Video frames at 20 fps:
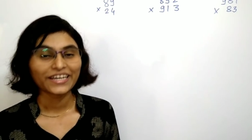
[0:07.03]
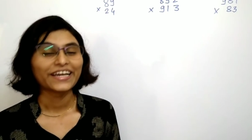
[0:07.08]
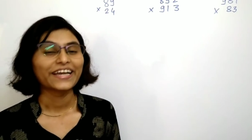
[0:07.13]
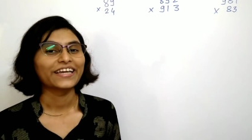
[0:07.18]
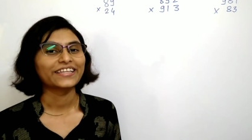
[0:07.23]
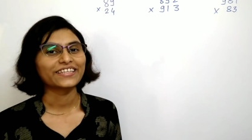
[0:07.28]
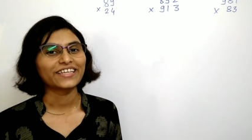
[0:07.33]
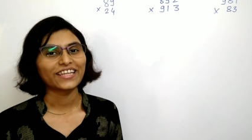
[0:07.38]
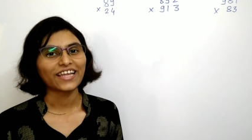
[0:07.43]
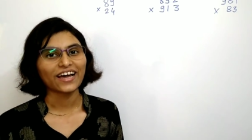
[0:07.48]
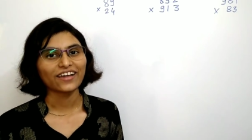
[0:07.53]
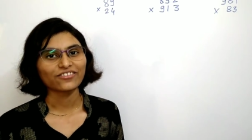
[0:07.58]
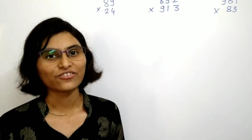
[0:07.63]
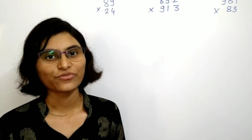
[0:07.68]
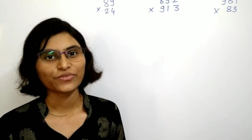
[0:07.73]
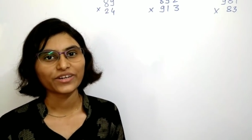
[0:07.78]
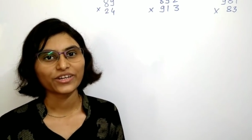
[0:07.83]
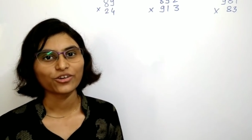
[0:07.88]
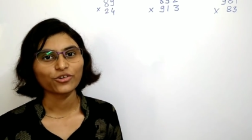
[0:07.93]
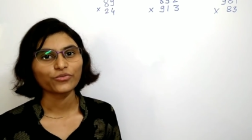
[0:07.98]
In the last
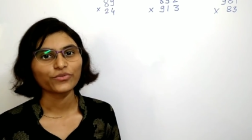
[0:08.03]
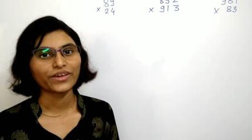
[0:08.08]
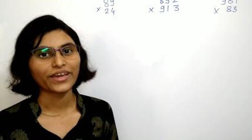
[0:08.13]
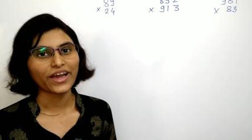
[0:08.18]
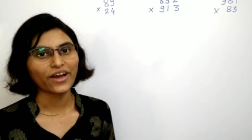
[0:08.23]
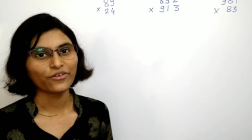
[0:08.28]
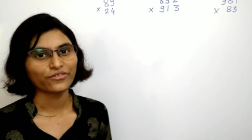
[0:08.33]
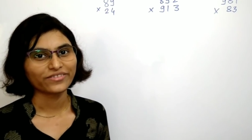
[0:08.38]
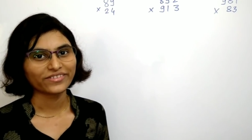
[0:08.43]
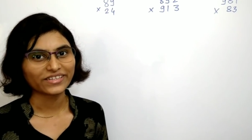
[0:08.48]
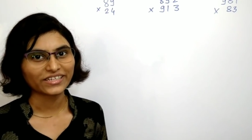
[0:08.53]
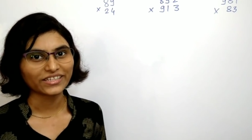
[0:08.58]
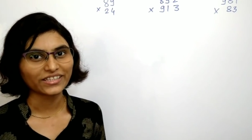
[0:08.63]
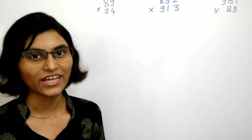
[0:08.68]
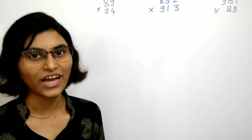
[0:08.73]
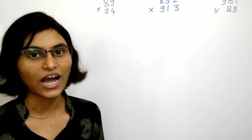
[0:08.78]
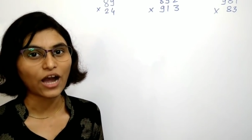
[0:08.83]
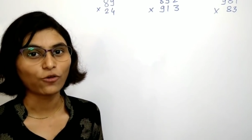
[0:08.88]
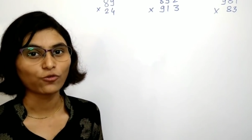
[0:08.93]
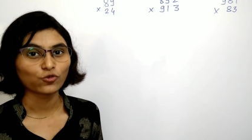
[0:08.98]
video, we have seen
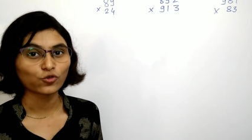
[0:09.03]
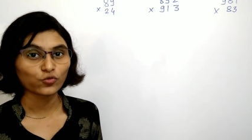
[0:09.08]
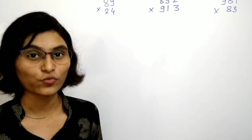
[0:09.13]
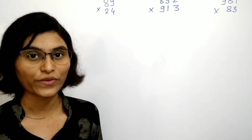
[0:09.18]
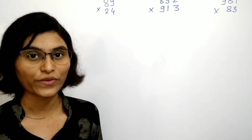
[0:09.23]
how to